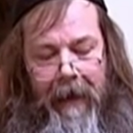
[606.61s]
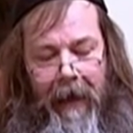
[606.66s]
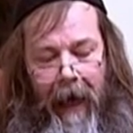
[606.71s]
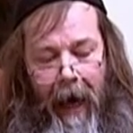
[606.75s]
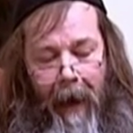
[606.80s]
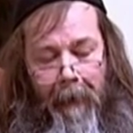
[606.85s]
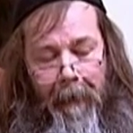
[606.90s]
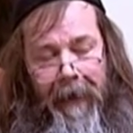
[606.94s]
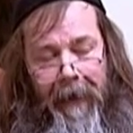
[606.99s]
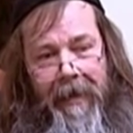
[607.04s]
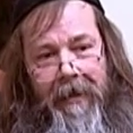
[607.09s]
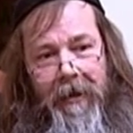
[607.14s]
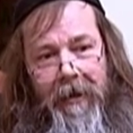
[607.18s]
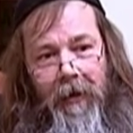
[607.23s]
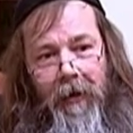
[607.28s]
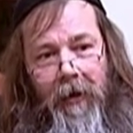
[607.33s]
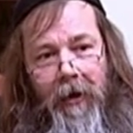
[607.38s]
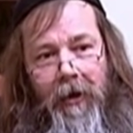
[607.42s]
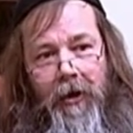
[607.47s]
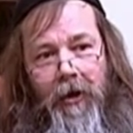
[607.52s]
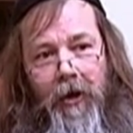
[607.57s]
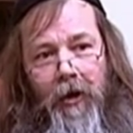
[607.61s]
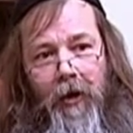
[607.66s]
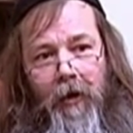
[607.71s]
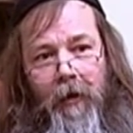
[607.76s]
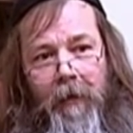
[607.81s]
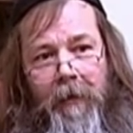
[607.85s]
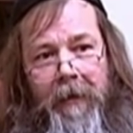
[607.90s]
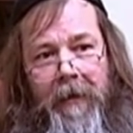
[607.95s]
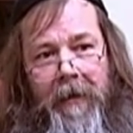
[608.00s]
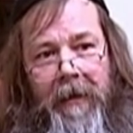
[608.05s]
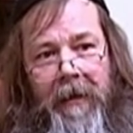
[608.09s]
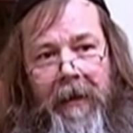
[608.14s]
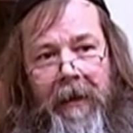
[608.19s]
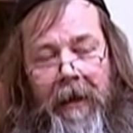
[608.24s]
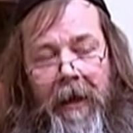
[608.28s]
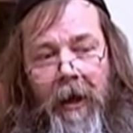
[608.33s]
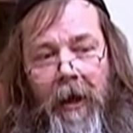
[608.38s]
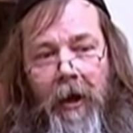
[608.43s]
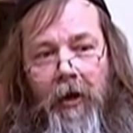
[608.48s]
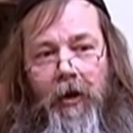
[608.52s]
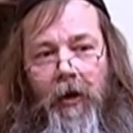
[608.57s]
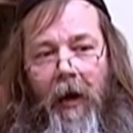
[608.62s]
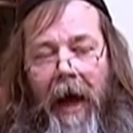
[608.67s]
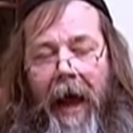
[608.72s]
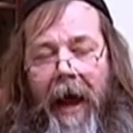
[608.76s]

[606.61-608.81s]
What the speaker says: up into the tubes to